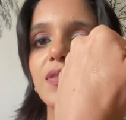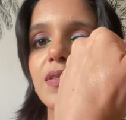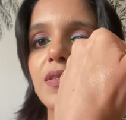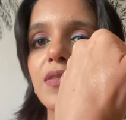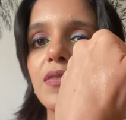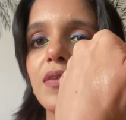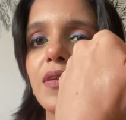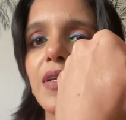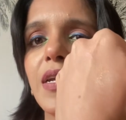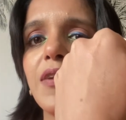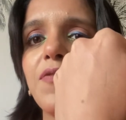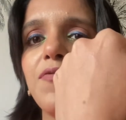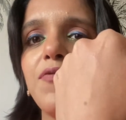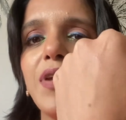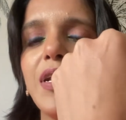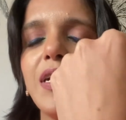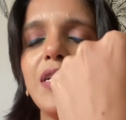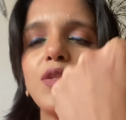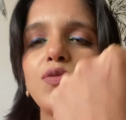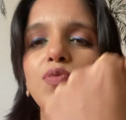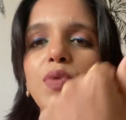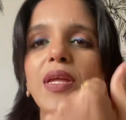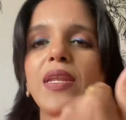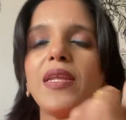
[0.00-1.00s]
is, it
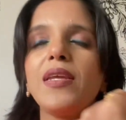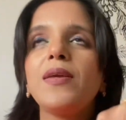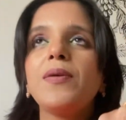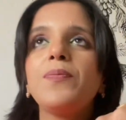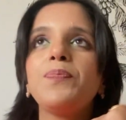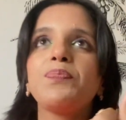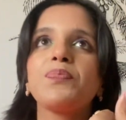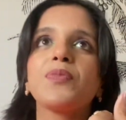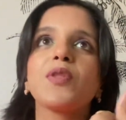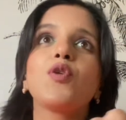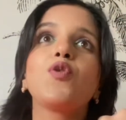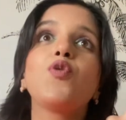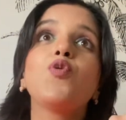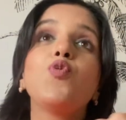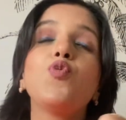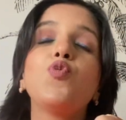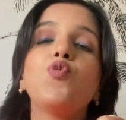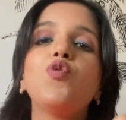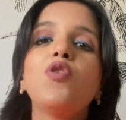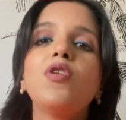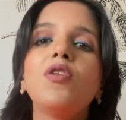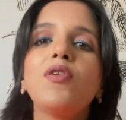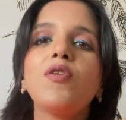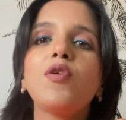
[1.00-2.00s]
feels very
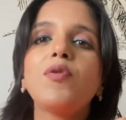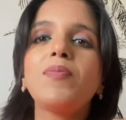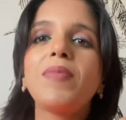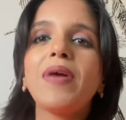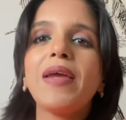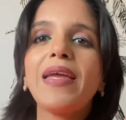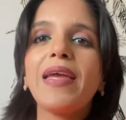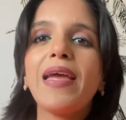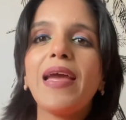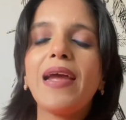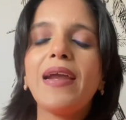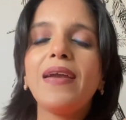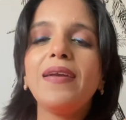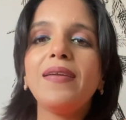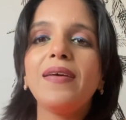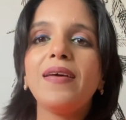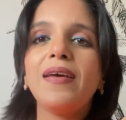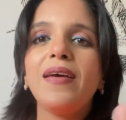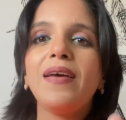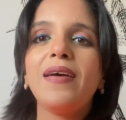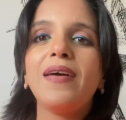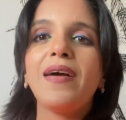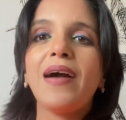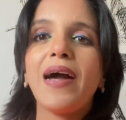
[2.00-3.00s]
cool on my hand.
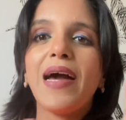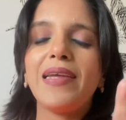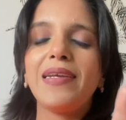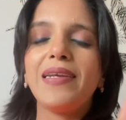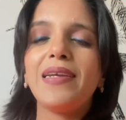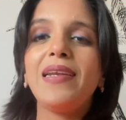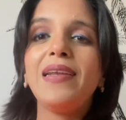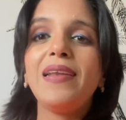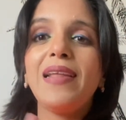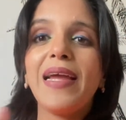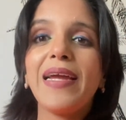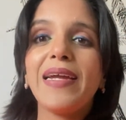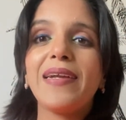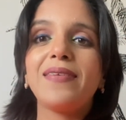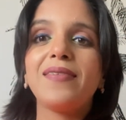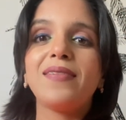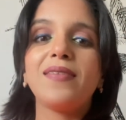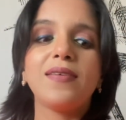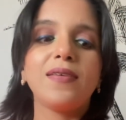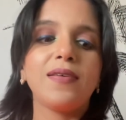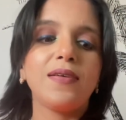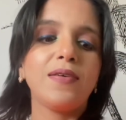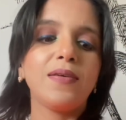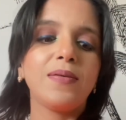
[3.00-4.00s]
I really like
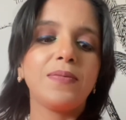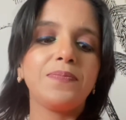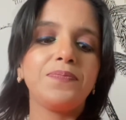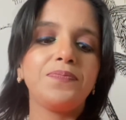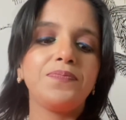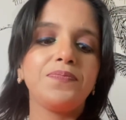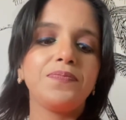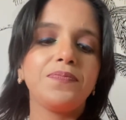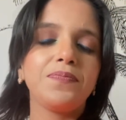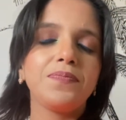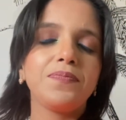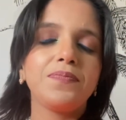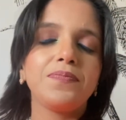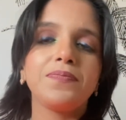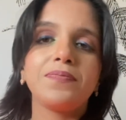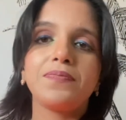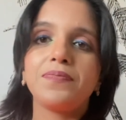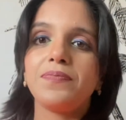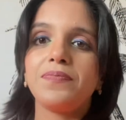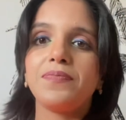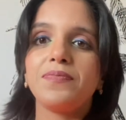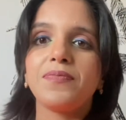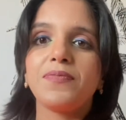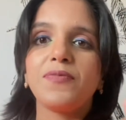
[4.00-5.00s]
the
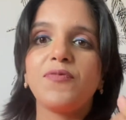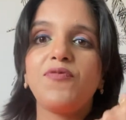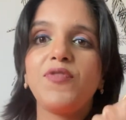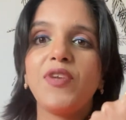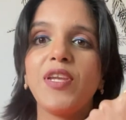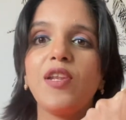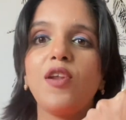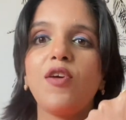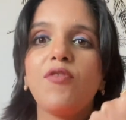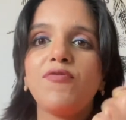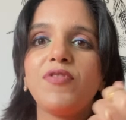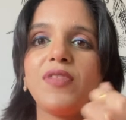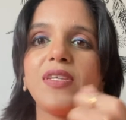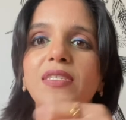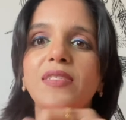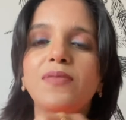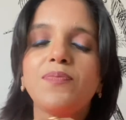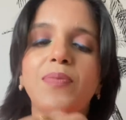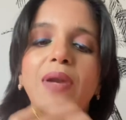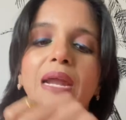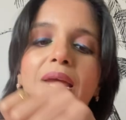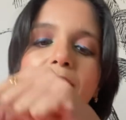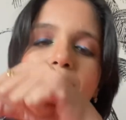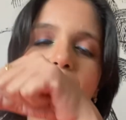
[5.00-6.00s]
feel of this
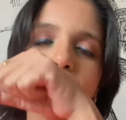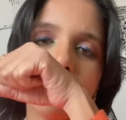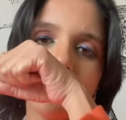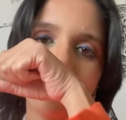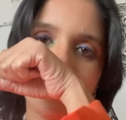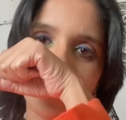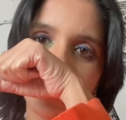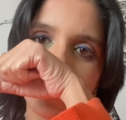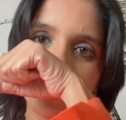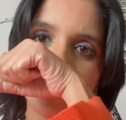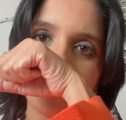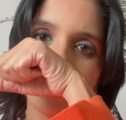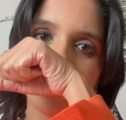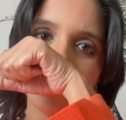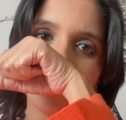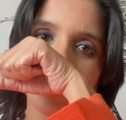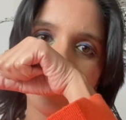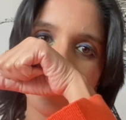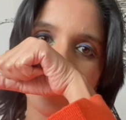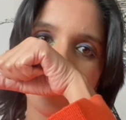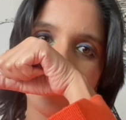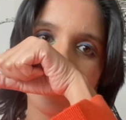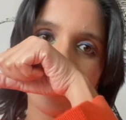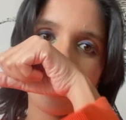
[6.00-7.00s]
primer.
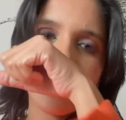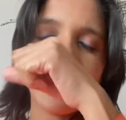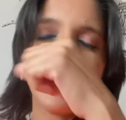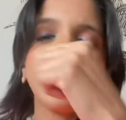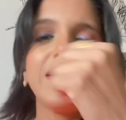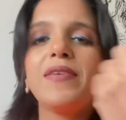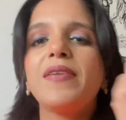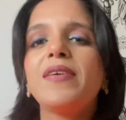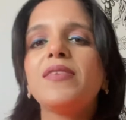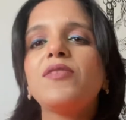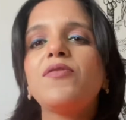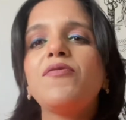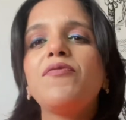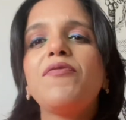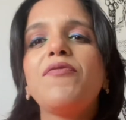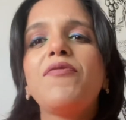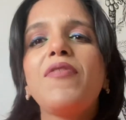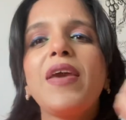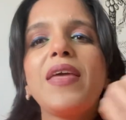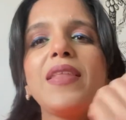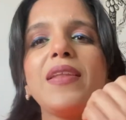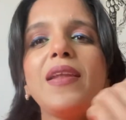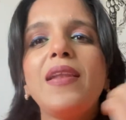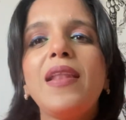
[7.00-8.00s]
And it has a
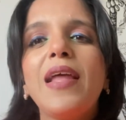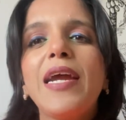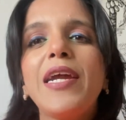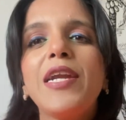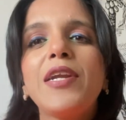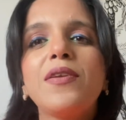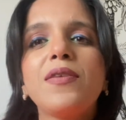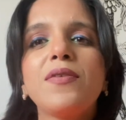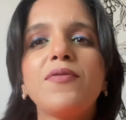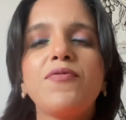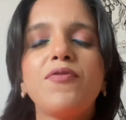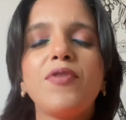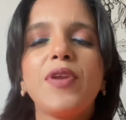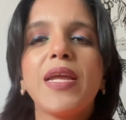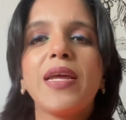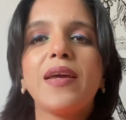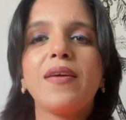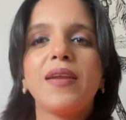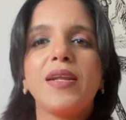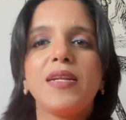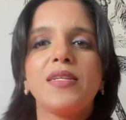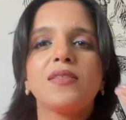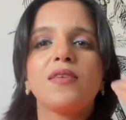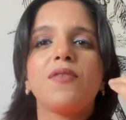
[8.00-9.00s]
very light
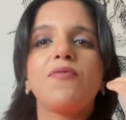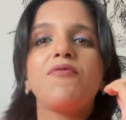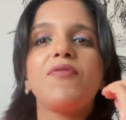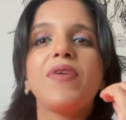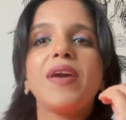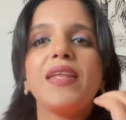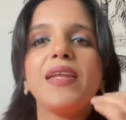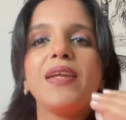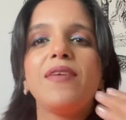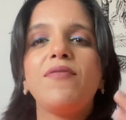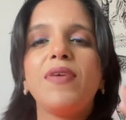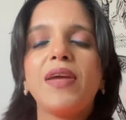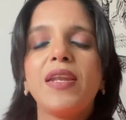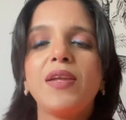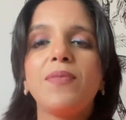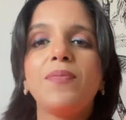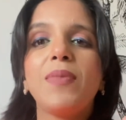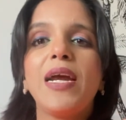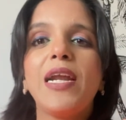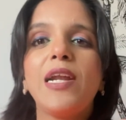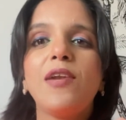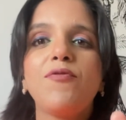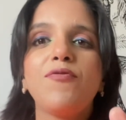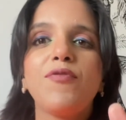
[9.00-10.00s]
fragrance, a very
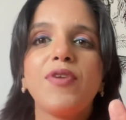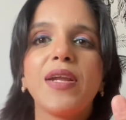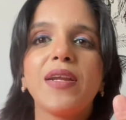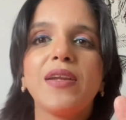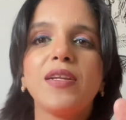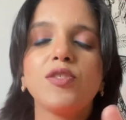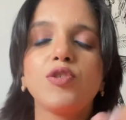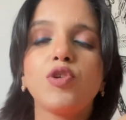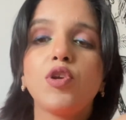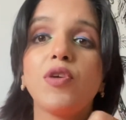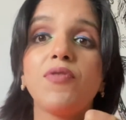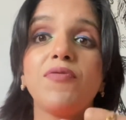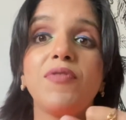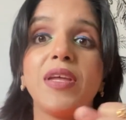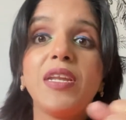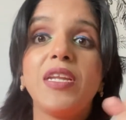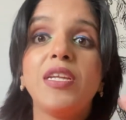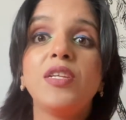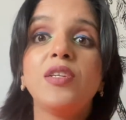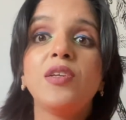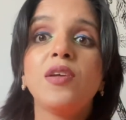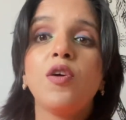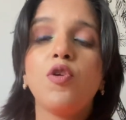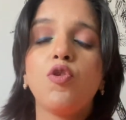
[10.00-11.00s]
mild fragrance, not a
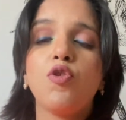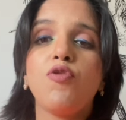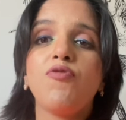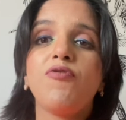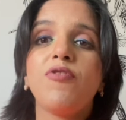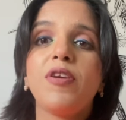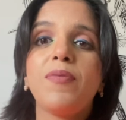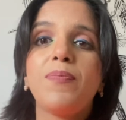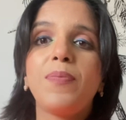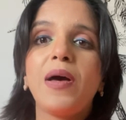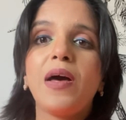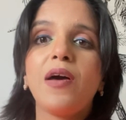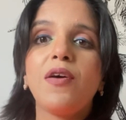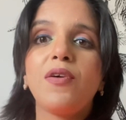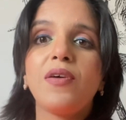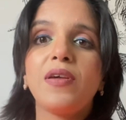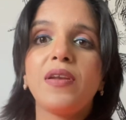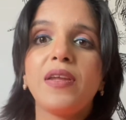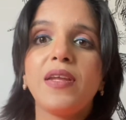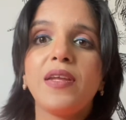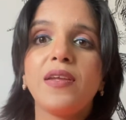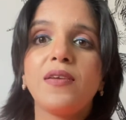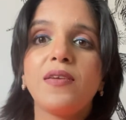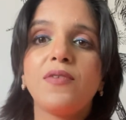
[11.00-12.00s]
very
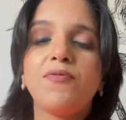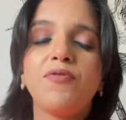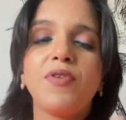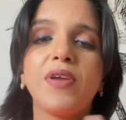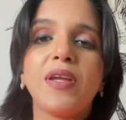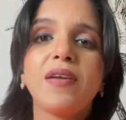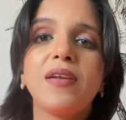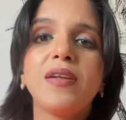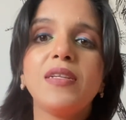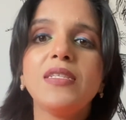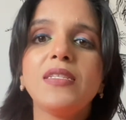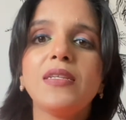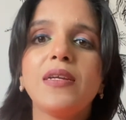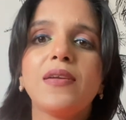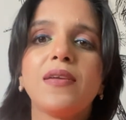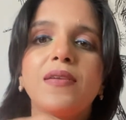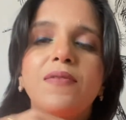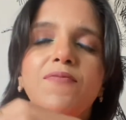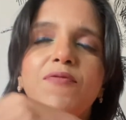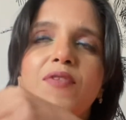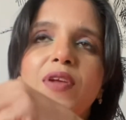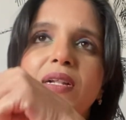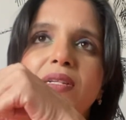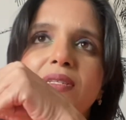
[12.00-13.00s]
overpowering fragrance.
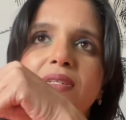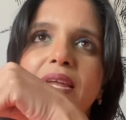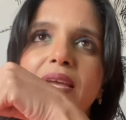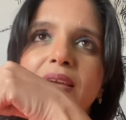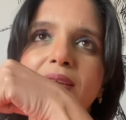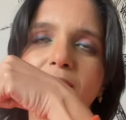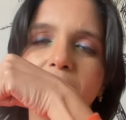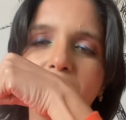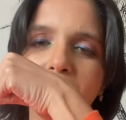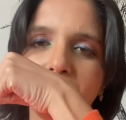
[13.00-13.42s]
It feels like